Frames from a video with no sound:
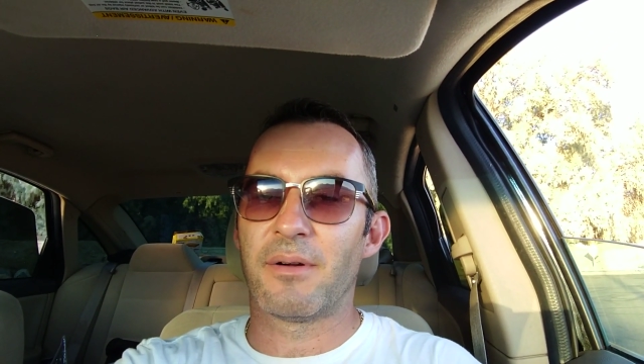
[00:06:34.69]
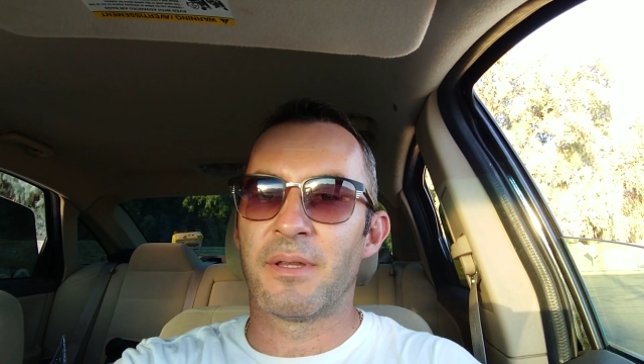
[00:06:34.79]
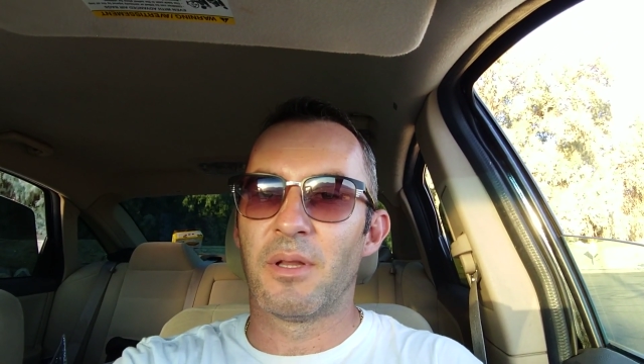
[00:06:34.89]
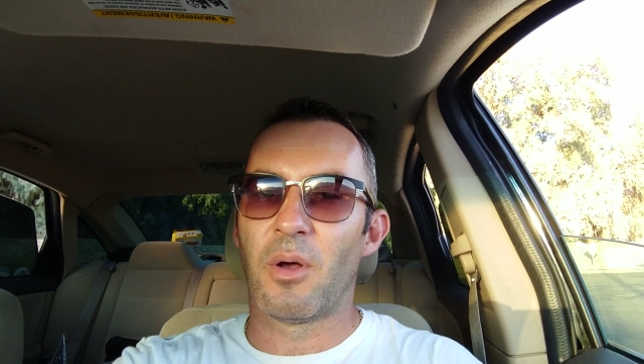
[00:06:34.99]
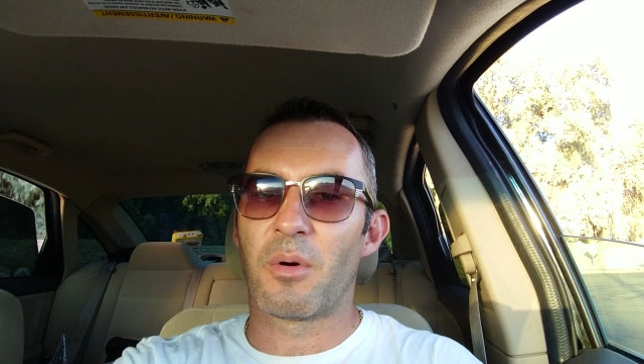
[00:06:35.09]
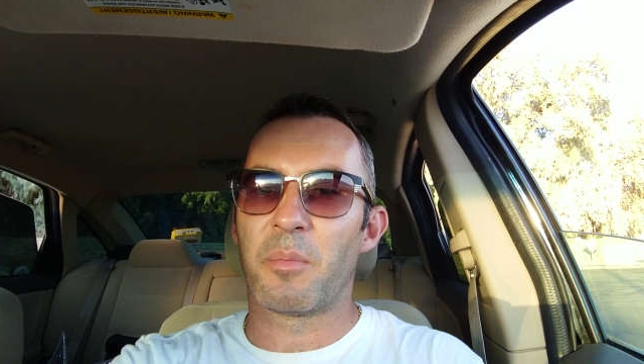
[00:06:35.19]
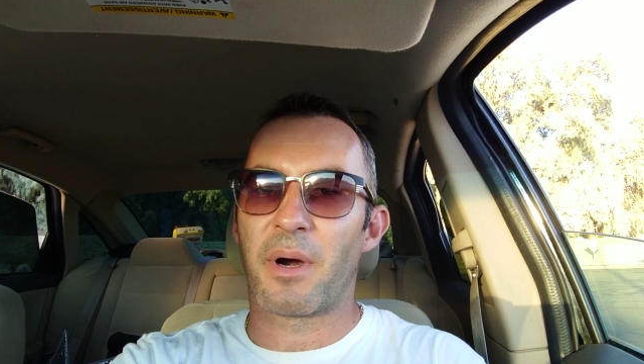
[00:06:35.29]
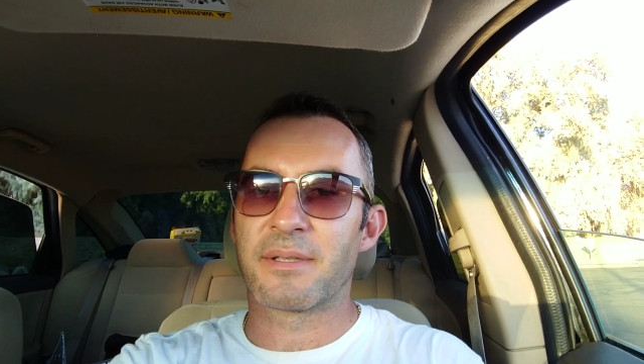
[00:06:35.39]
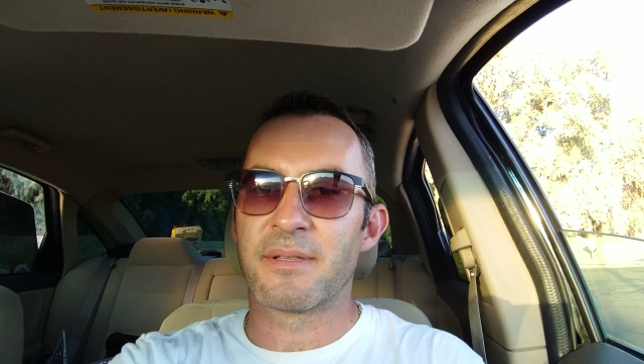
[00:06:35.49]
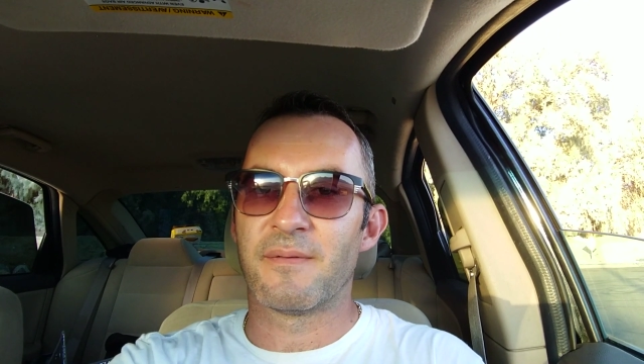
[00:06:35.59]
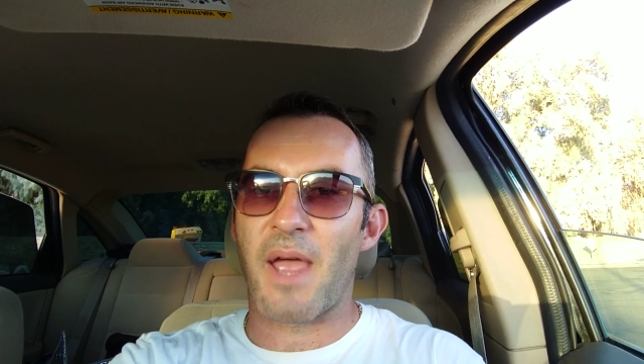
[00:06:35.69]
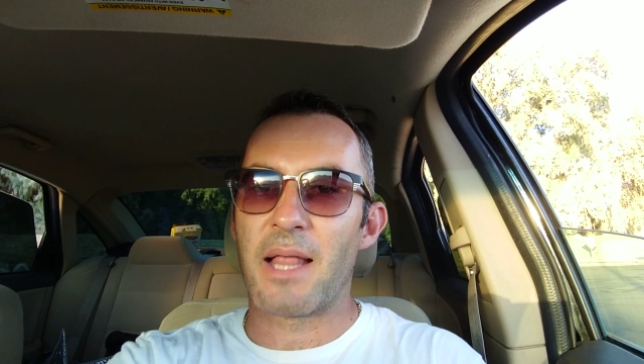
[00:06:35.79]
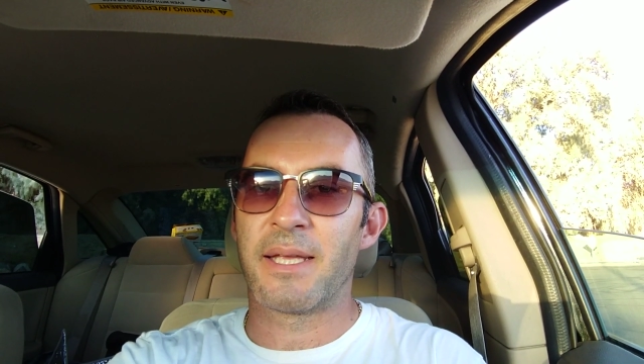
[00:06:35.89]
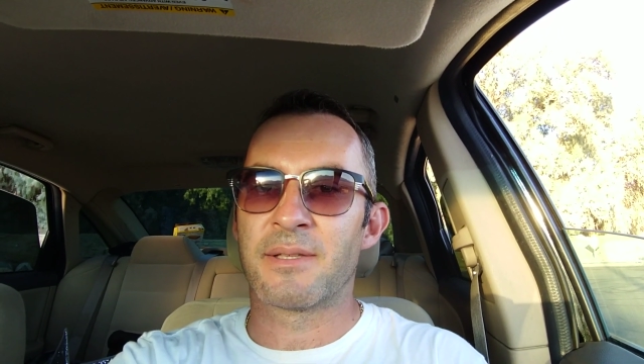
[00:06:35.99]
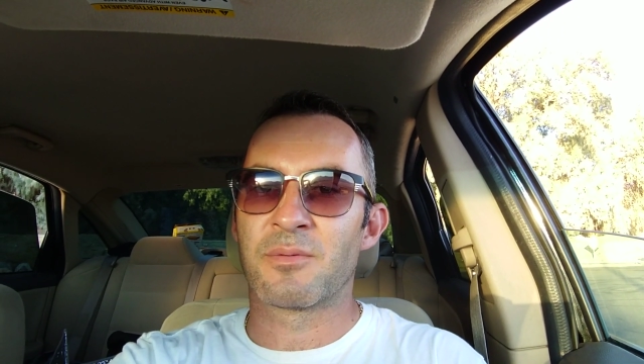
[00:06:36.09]
in the lower parts of the
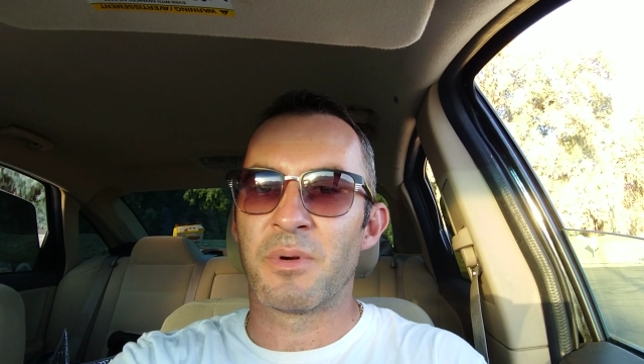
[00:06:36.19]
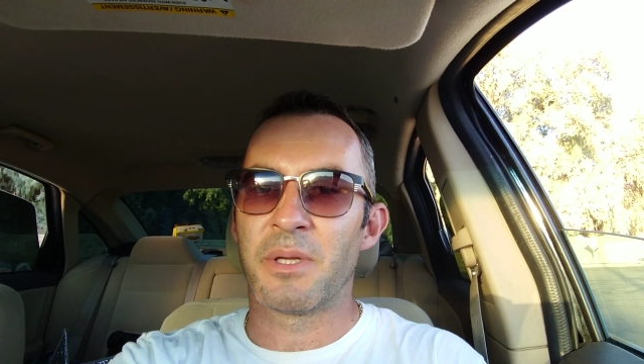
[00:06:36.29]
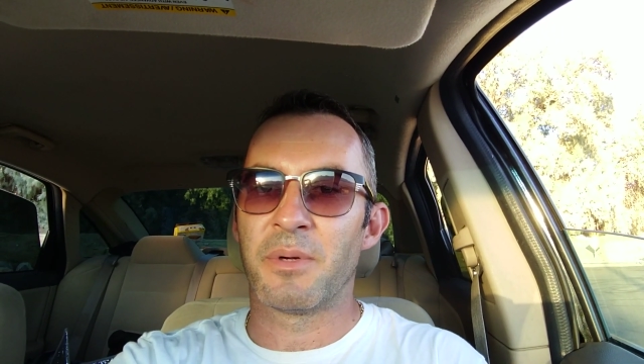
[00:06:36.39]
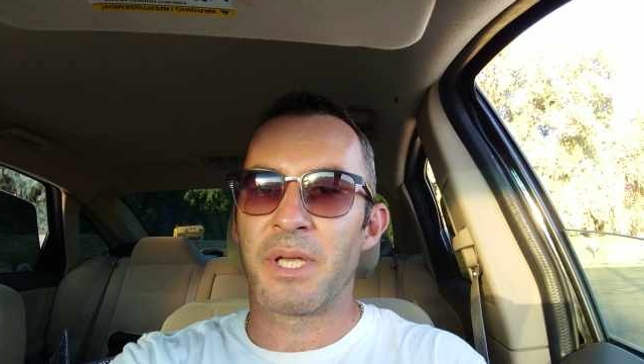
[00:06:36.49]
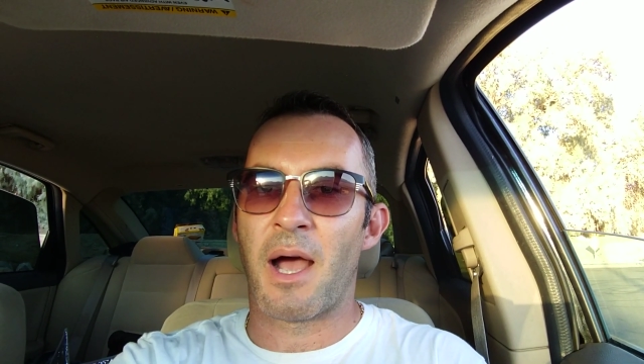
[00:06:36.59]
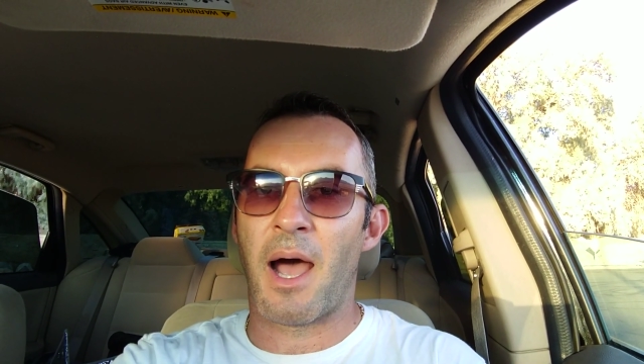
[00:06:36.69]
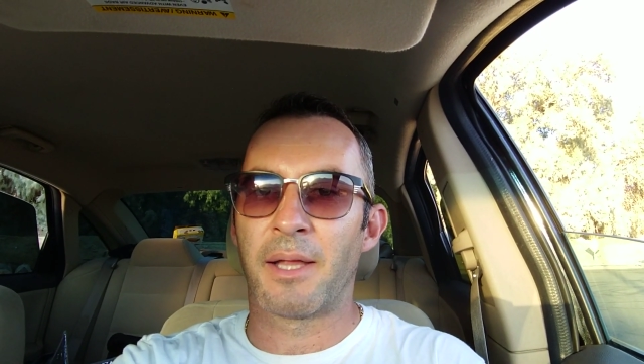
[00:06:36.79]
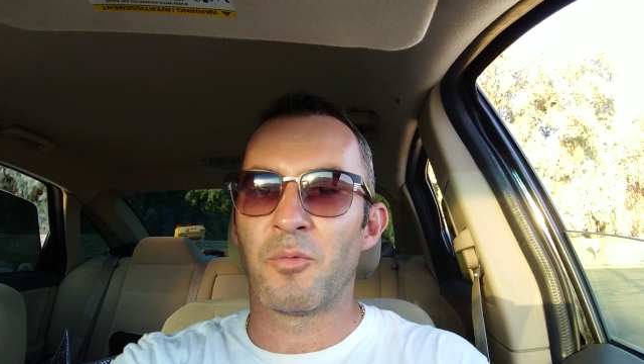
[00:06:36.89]
valley, it's really, really hot.